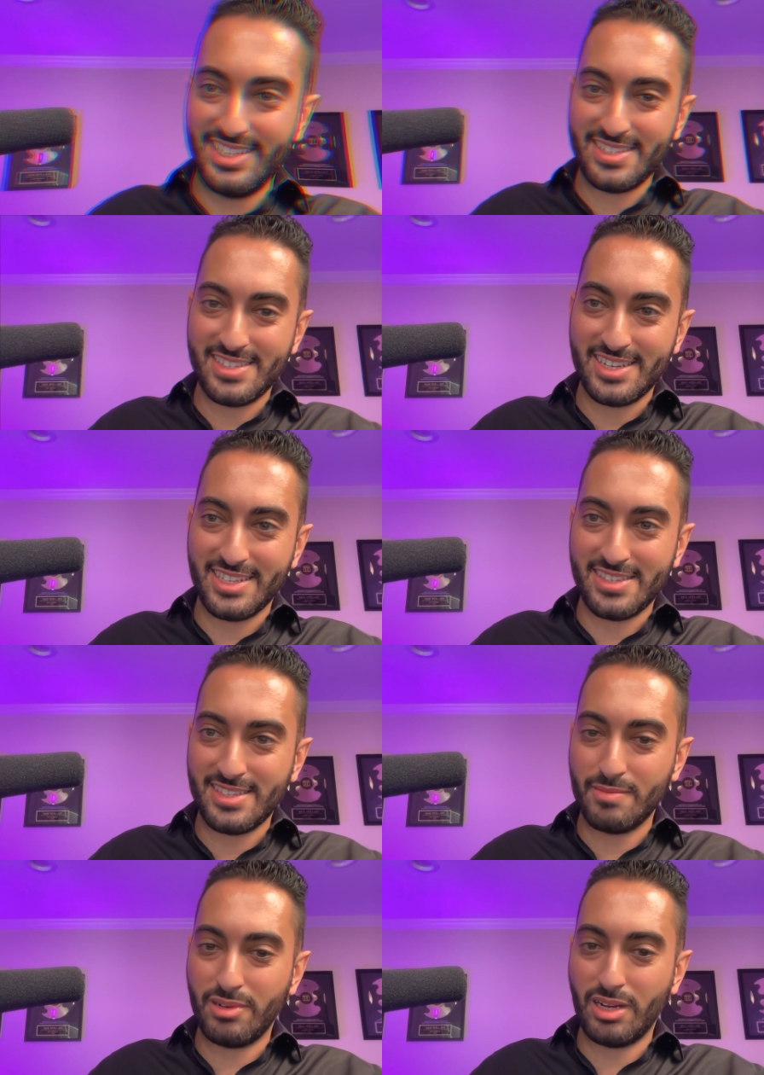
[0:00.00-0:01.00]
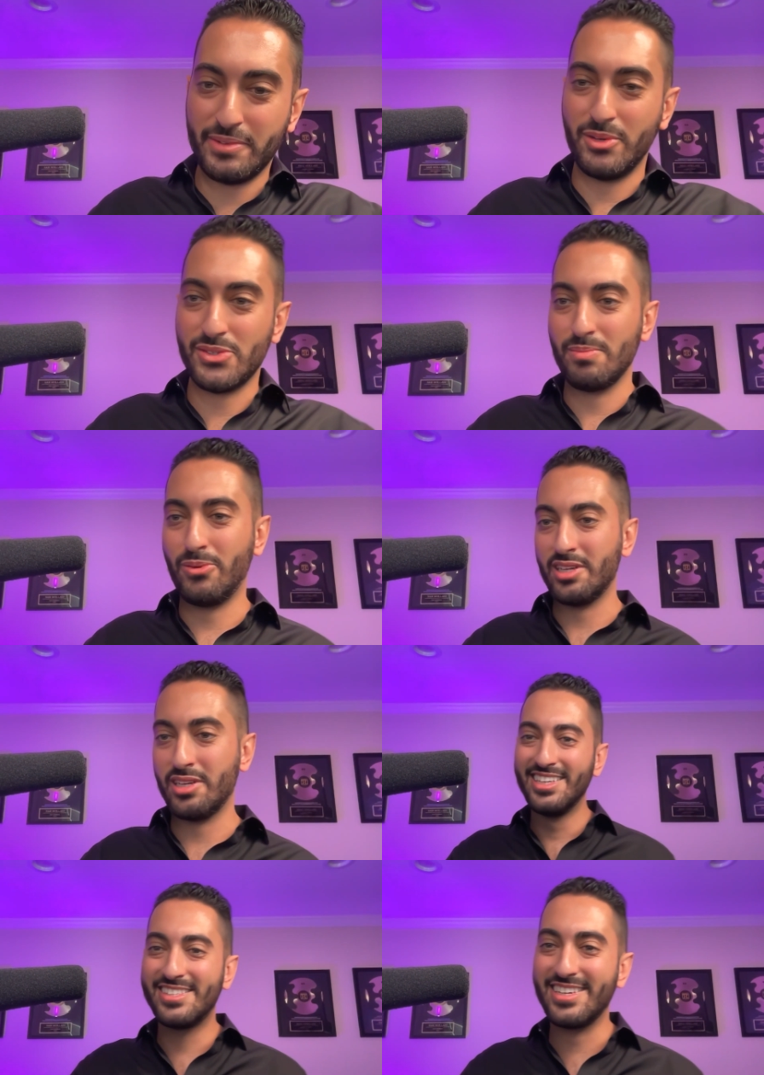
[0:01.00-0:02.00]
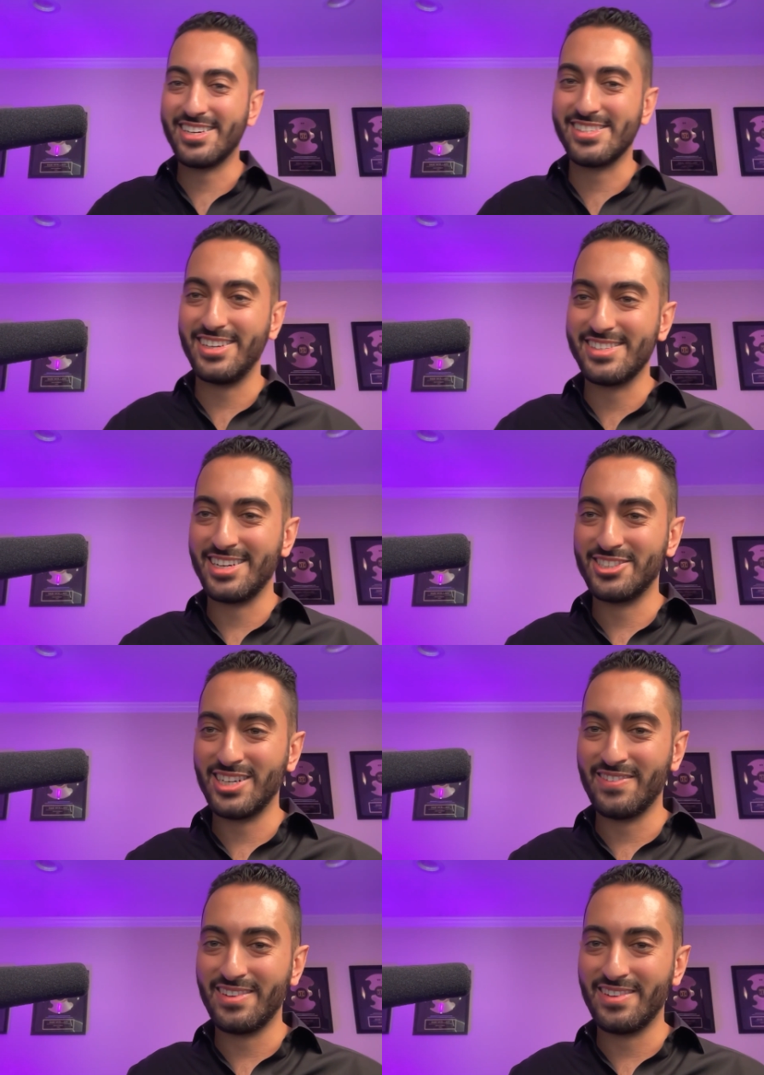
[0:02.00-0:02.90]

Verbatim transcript: This is it. This is probably the most important secret sauce that I'll share with